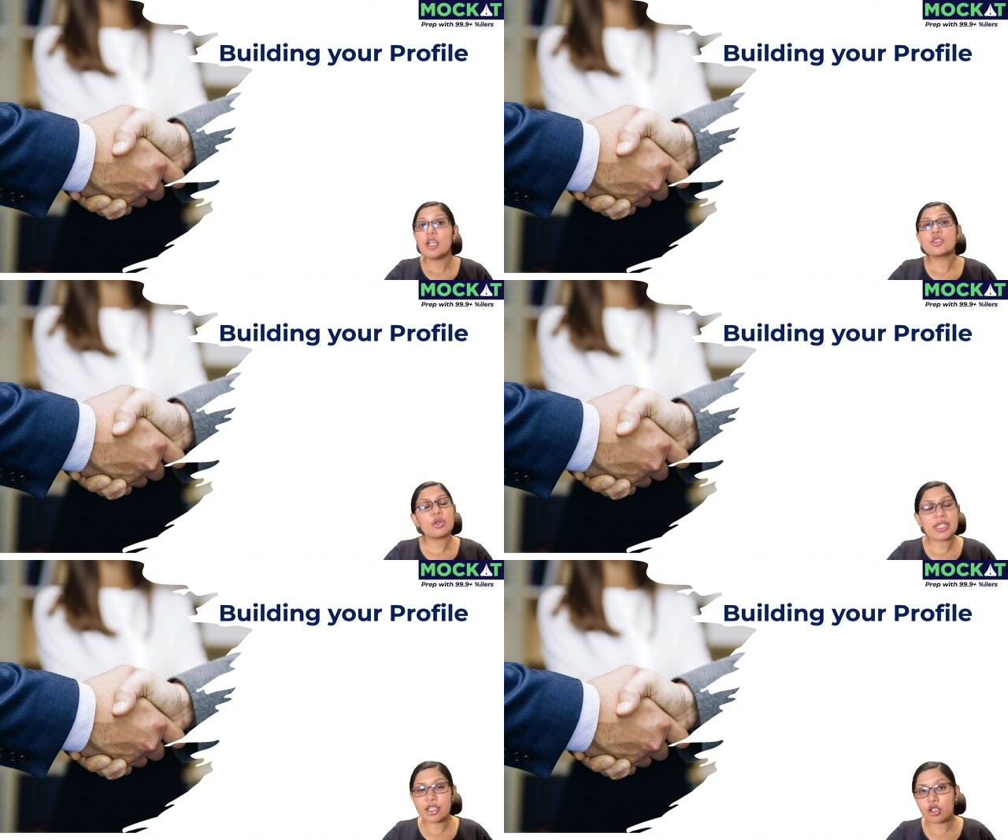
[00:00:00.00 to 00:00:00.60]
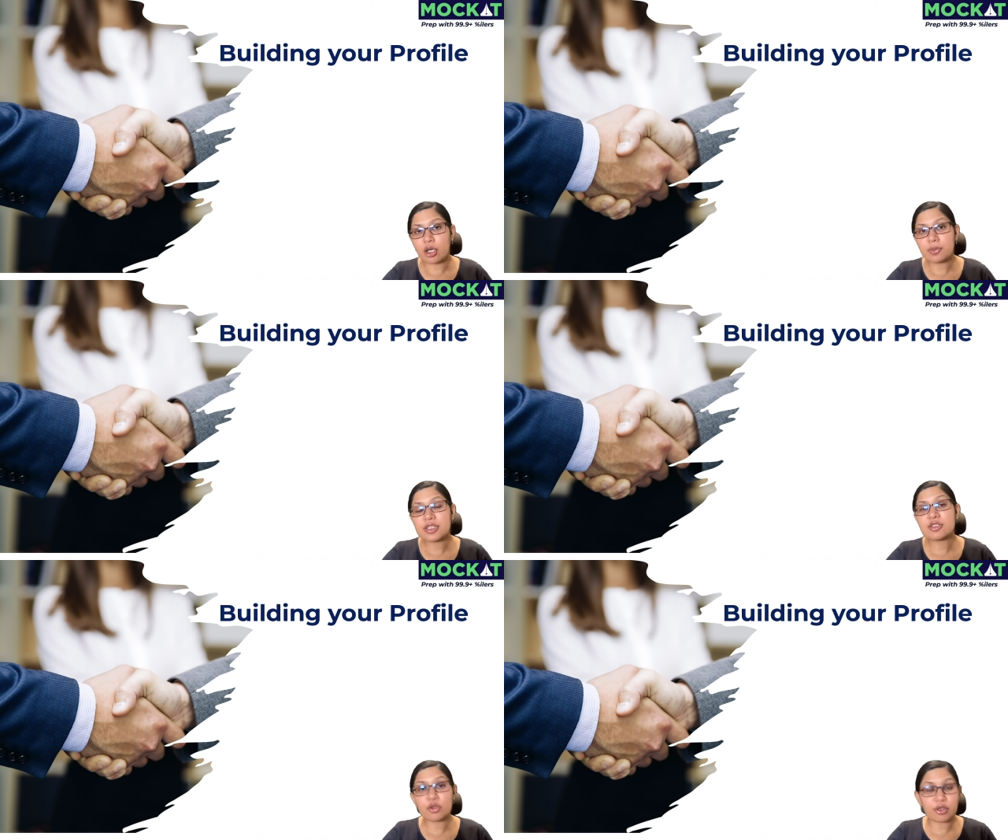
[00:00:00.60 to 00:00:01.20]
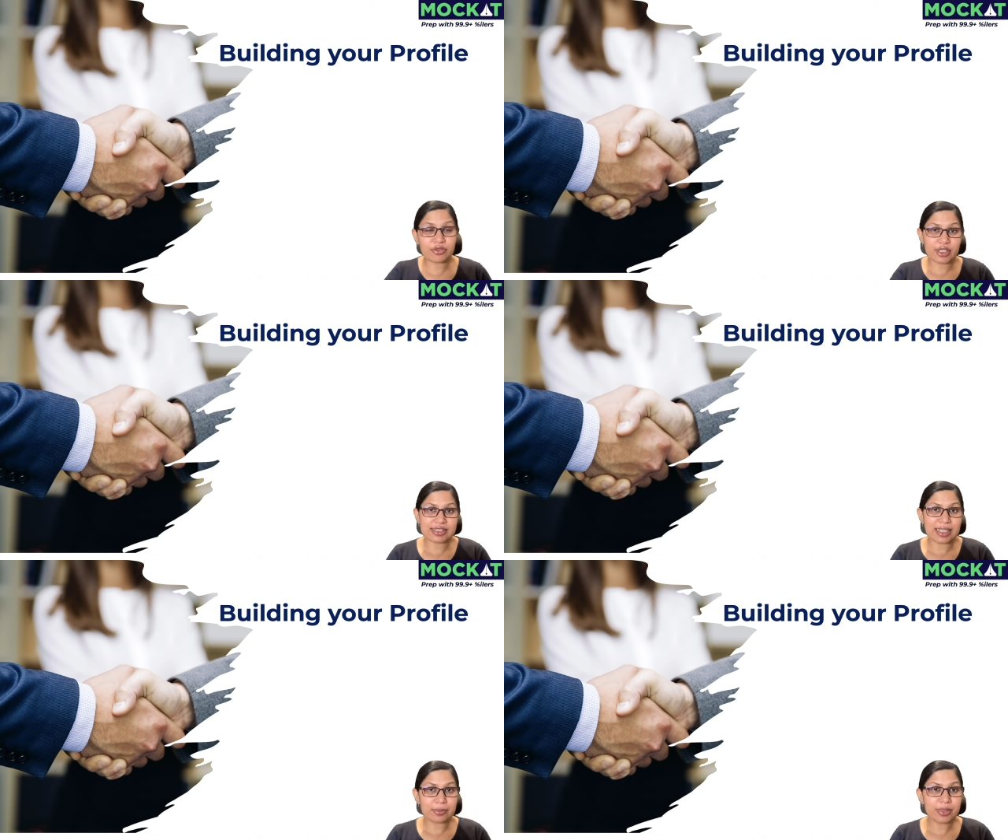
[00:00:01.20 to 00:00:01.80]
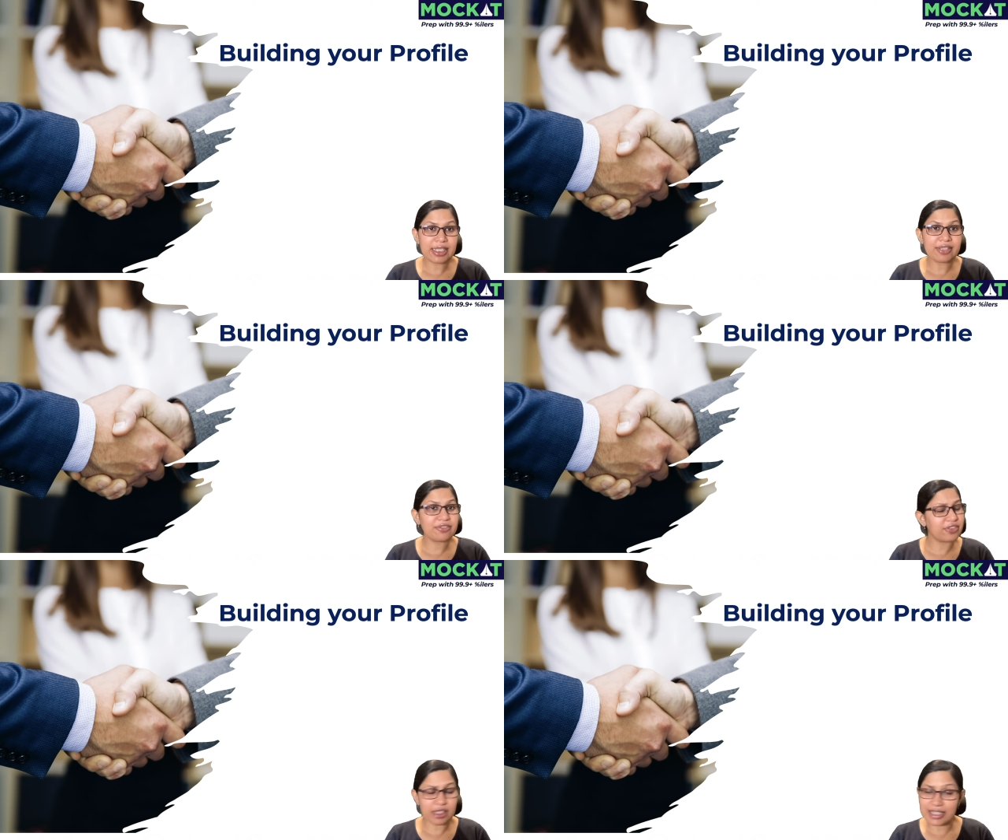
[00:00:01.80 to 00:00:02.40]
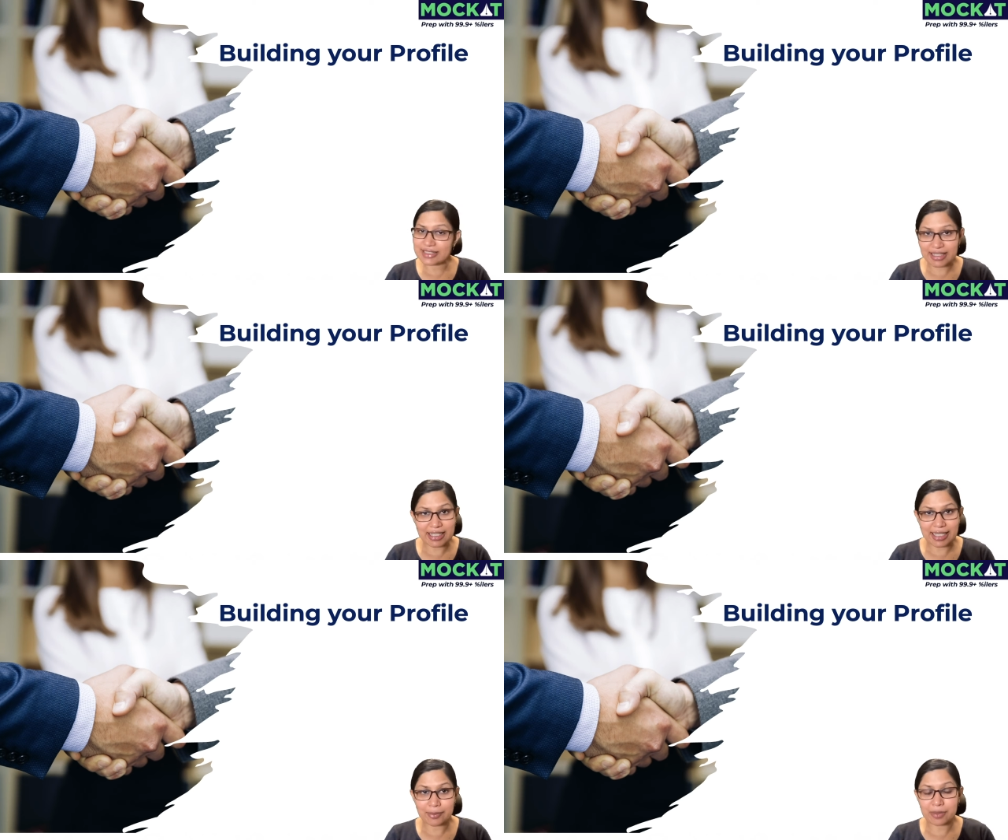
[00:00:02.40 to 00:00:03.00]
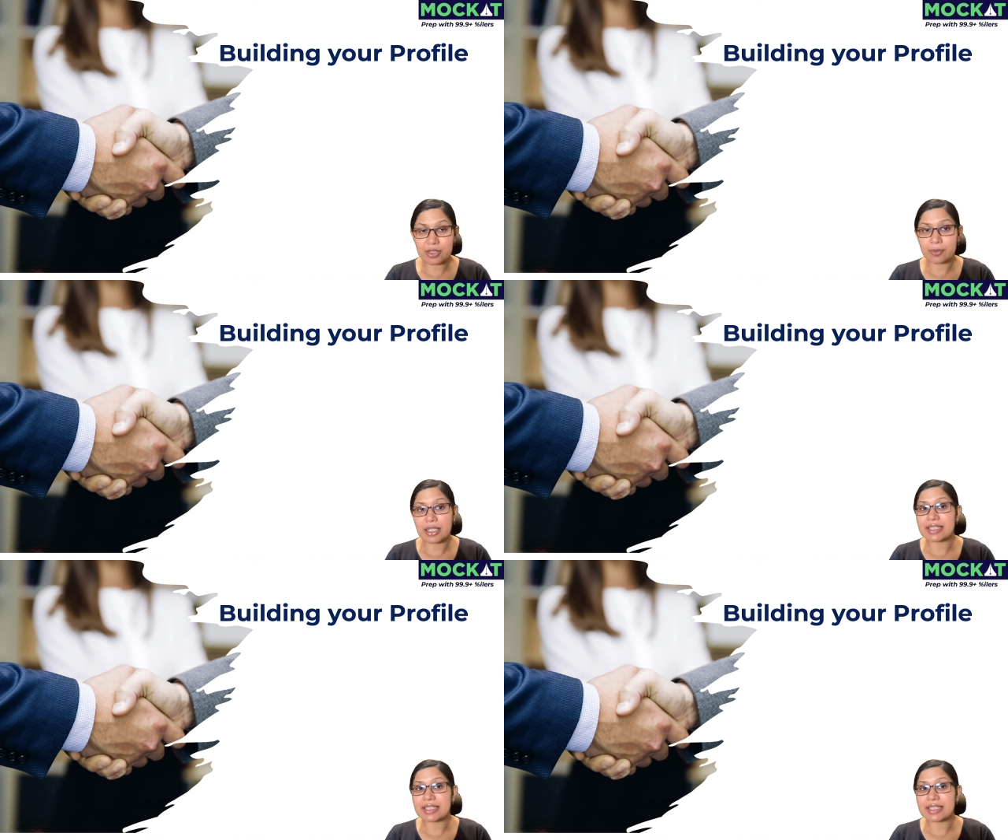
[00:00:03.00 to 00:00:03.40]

So in your composite score, for example, if let's take IIM Ahmedabad,